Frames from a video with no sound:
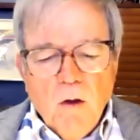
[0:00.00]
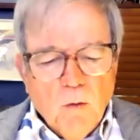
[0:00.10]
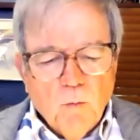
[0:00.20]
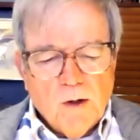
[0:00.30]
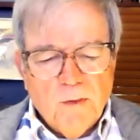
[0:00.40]

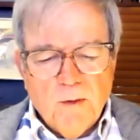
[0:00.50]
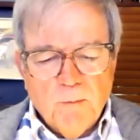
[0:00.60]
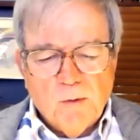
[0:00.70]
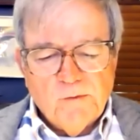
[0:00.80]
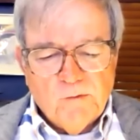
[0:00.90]
one of the
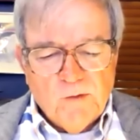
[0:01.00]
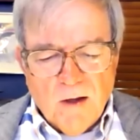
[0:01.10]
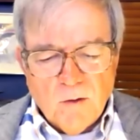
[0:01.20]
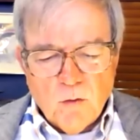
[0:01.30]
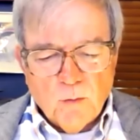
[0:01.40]
most
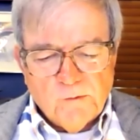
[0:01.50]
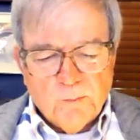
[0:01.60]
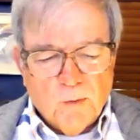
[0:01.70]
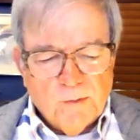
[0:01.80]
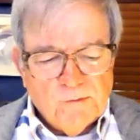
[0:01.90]
dangerous
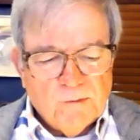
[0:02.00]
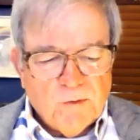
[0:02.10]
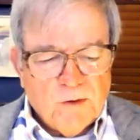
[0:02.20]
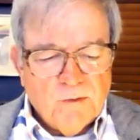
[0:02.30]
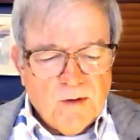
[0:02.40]
points of
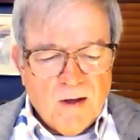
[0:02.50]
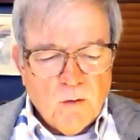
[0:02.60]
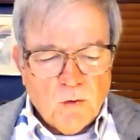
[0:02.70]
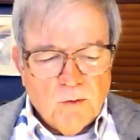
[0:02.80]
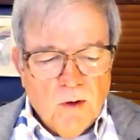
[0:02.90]

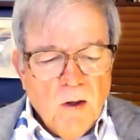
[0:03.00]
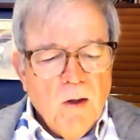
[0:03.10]
contagion.